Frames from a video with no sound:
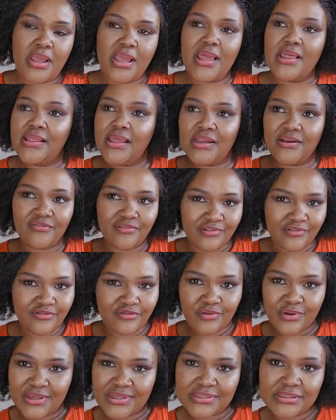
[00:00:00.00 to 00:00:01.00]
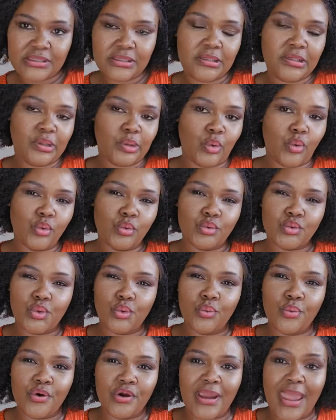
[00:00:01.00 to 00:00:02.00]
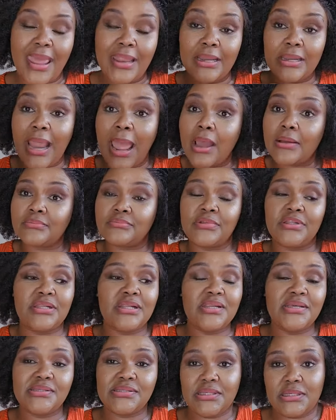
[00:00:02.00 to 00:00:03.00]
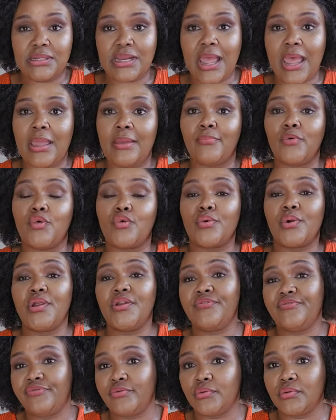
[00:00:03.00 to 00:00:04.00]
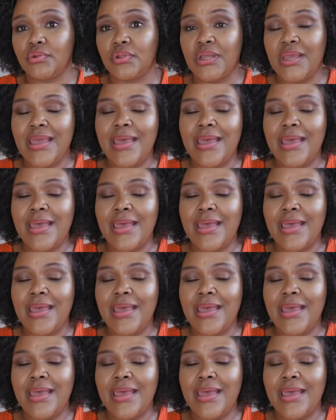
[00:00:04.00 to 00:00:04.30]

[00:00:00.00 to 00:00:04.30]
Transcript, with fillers: And then Mvuge still and go to work. And listen, I am grateful.